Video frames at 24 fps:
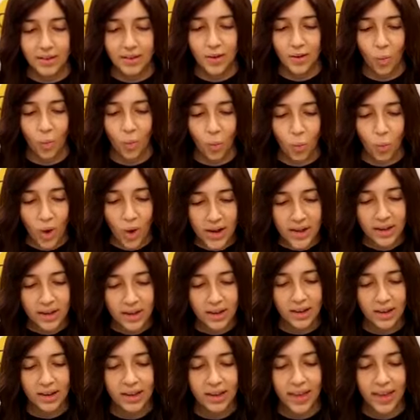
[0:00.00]
when
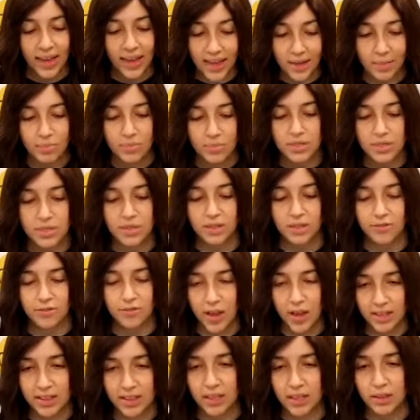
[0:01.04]
it came to the
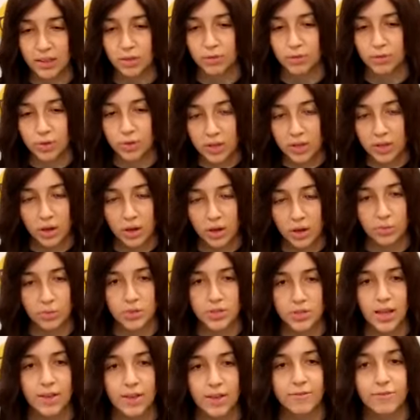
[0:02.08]
fact that the Friedrich Rebbe was
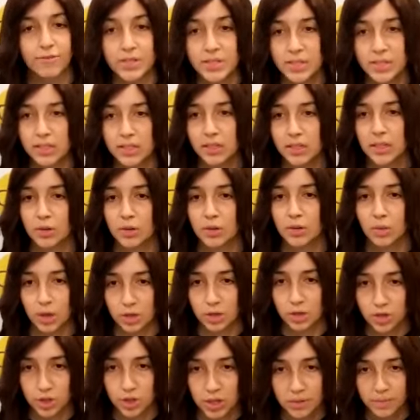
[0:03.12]
not physically in
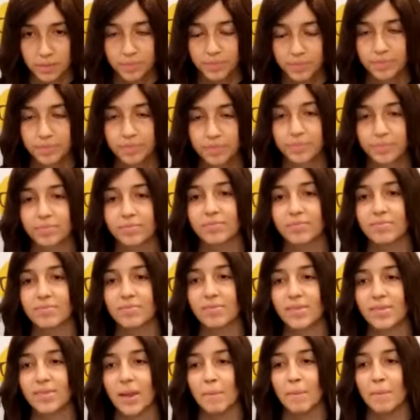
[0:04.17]
Russia,
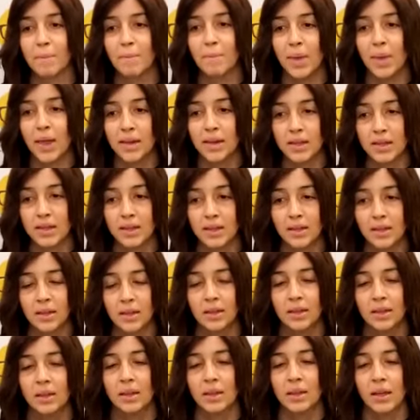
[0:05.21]
many
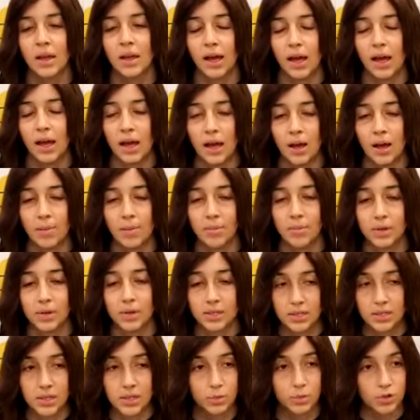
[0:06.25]

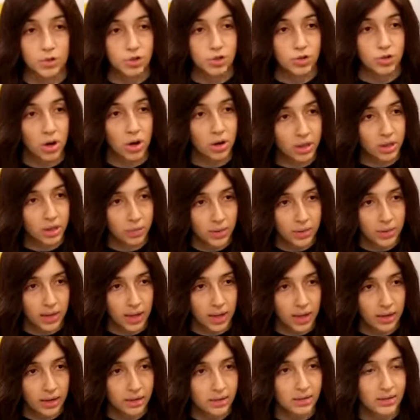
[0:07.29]
Chassidim were struggling with
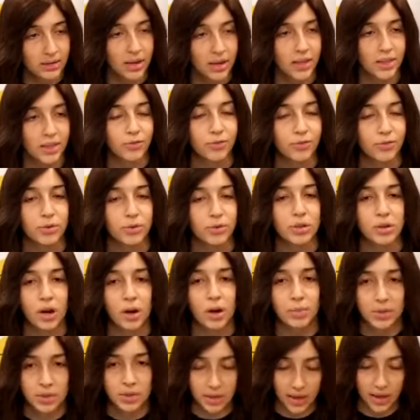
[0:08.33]
that. And the Friedrich
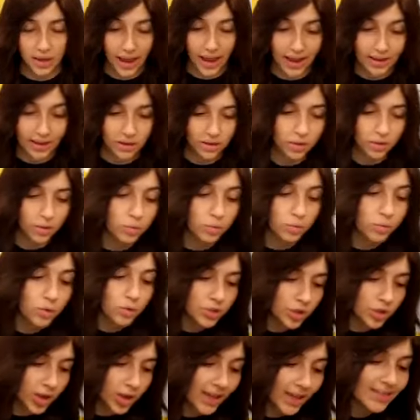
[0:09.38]
Rebbe
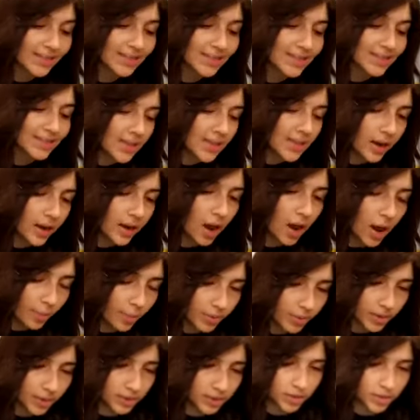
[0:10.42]
had set up,
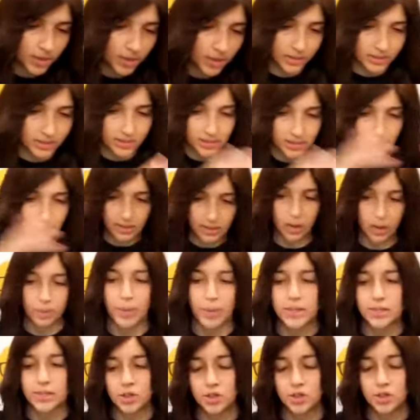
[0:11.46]
and he had sent out
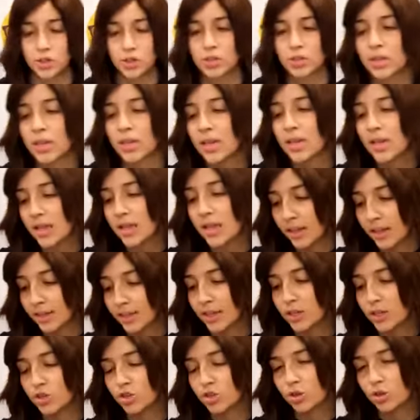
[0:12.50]
messages that
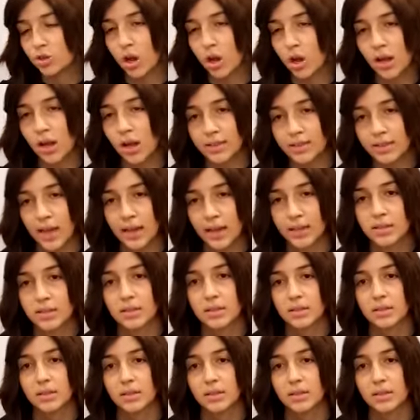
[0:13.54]
they should contact